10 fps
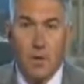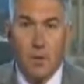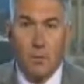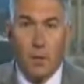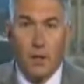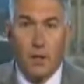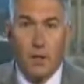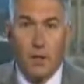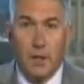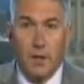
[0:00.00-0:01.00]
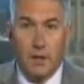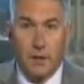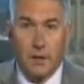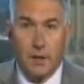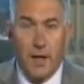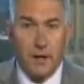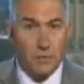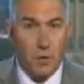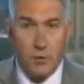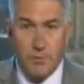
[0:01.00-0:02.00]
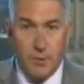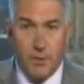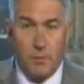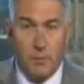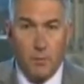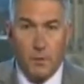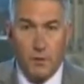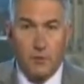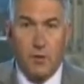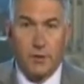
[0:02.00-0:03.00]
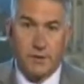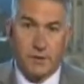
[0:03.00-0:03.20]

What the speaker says: Well, Canada has always been one of the strongest